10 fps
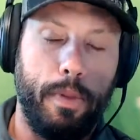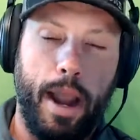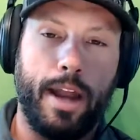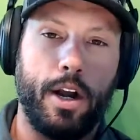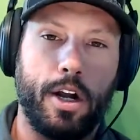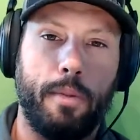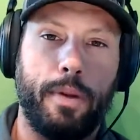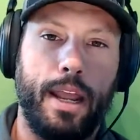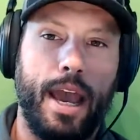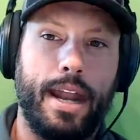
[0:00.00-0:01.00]
your
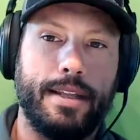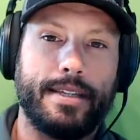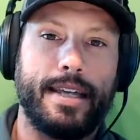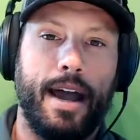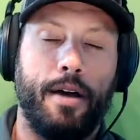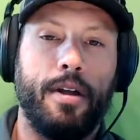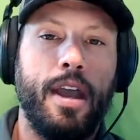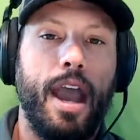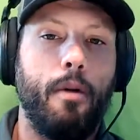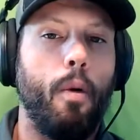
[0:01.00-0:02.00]
company at a discount
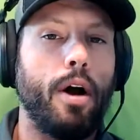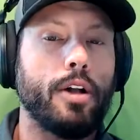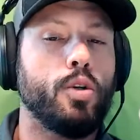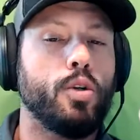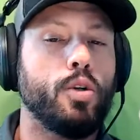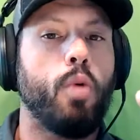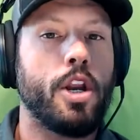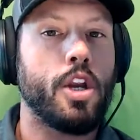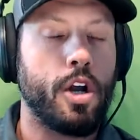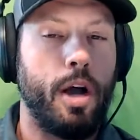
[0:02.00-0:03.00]
and want to
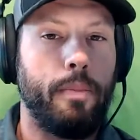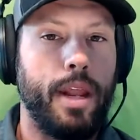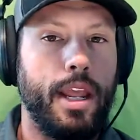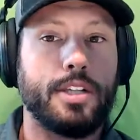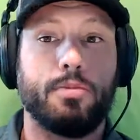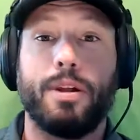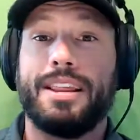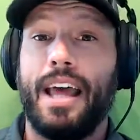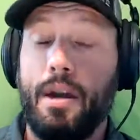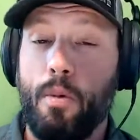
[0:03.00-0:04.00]
run your company, because
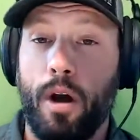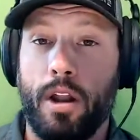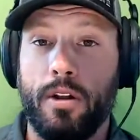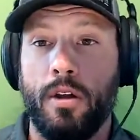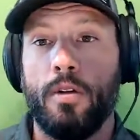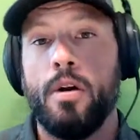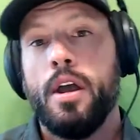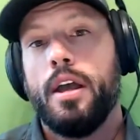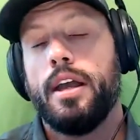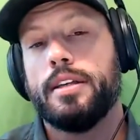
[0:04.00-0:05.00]
what they want to do
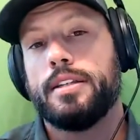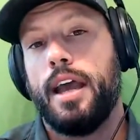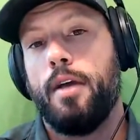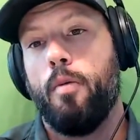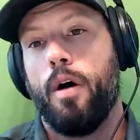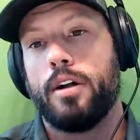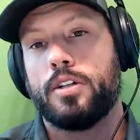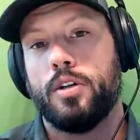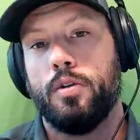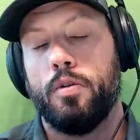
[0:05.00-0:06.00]
is they want
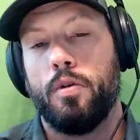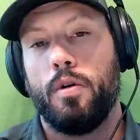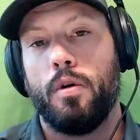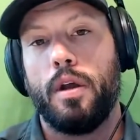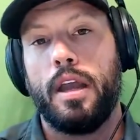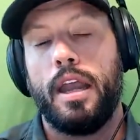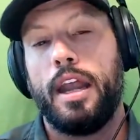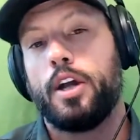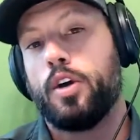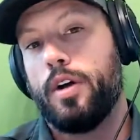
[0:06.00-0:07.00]
to
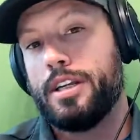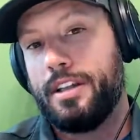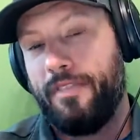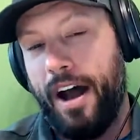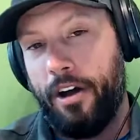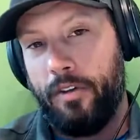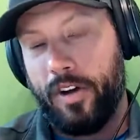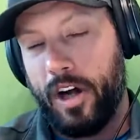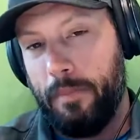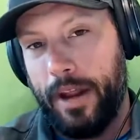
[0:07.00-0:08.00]
increase the value of your
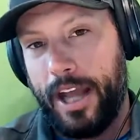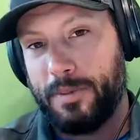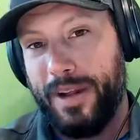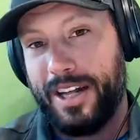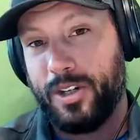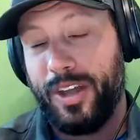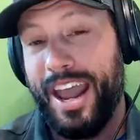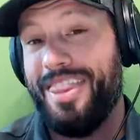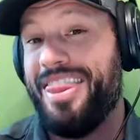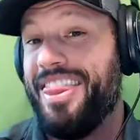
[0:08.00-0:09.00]
company exponentially,
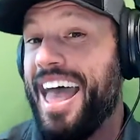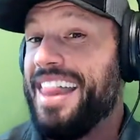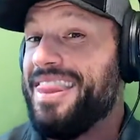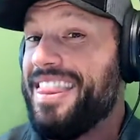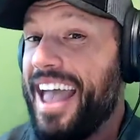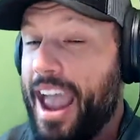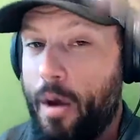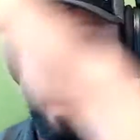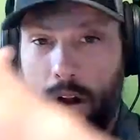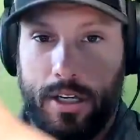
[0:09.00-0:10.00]
and then they
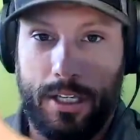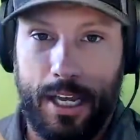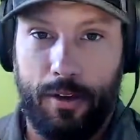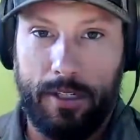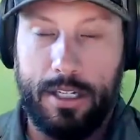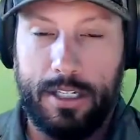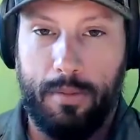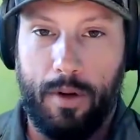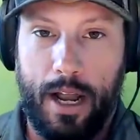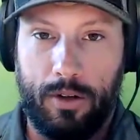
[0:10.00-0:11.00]
want to sell it to
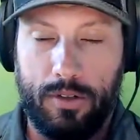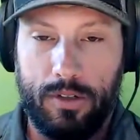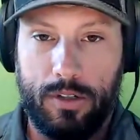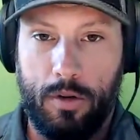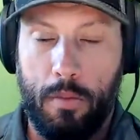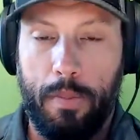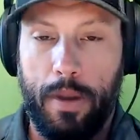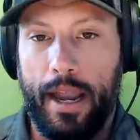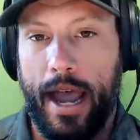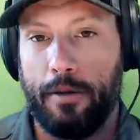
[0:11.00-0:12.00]
someone else, to a
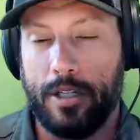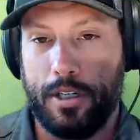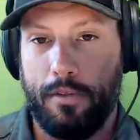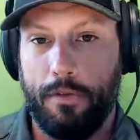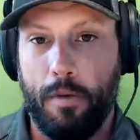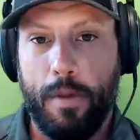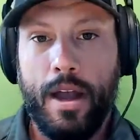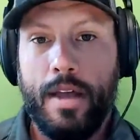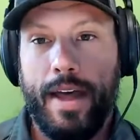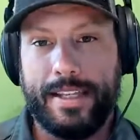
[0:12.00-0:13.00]
big acquisition firm.
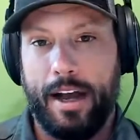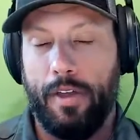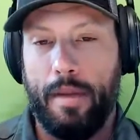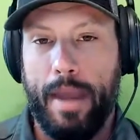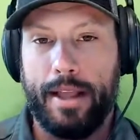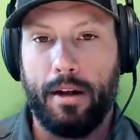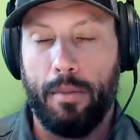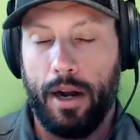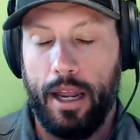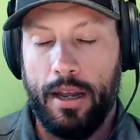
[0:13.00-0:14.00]
That's how they make their money.